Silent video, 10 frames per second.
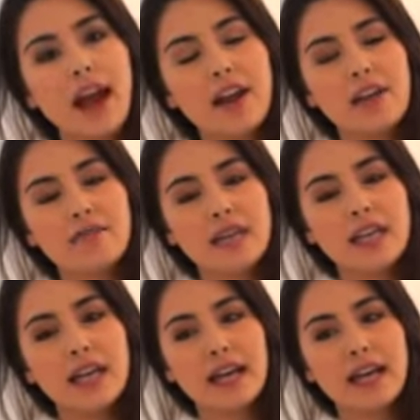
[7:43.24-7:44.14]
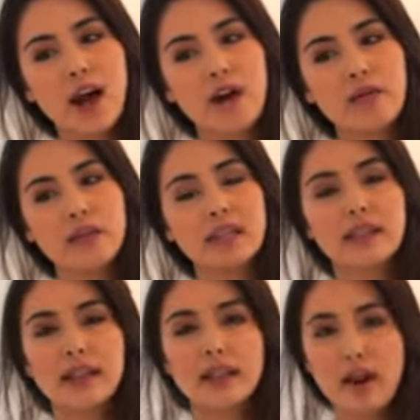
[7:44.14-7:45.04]
I really like how they
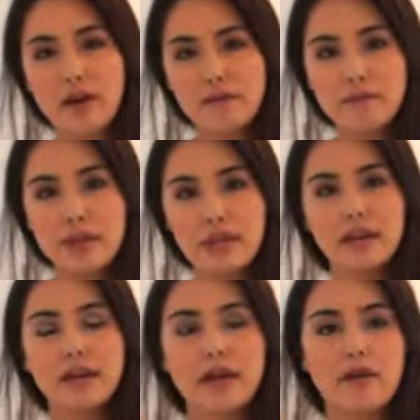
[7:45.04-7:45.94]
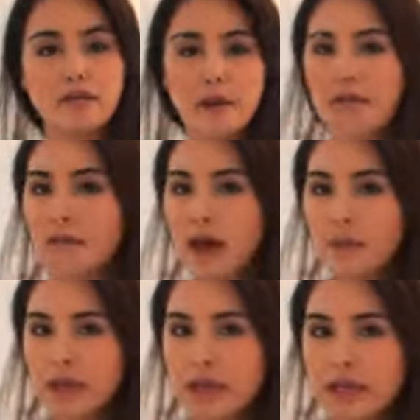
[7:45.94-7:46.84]
take care of me, take care of my
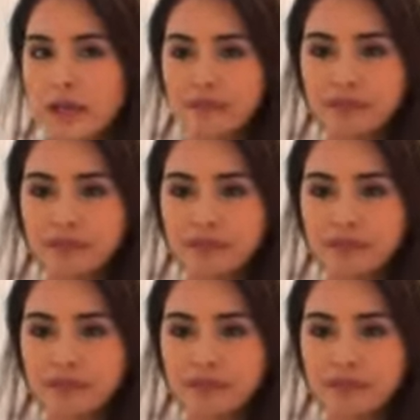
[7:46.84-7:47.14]
family.